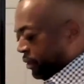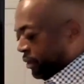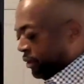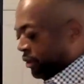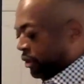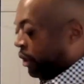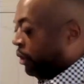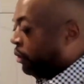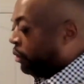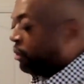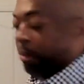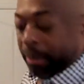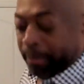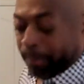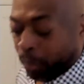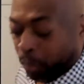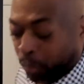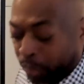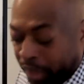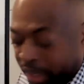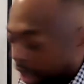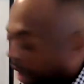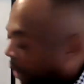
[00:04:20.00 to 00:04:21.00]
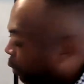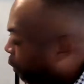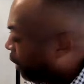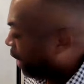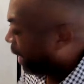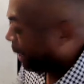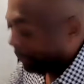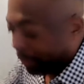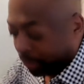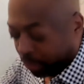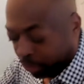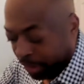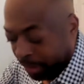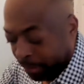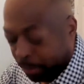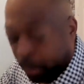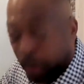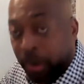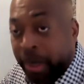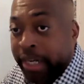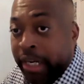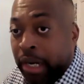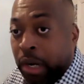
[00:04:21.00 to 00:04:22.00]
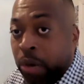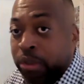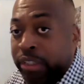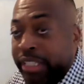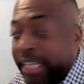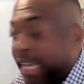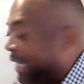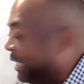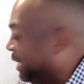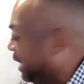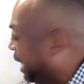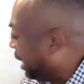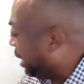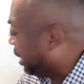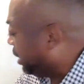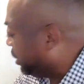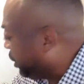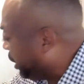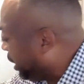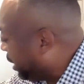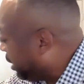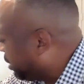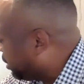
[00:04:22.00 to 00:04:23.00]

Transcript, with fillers: So remember, we are Web 3.0 technology.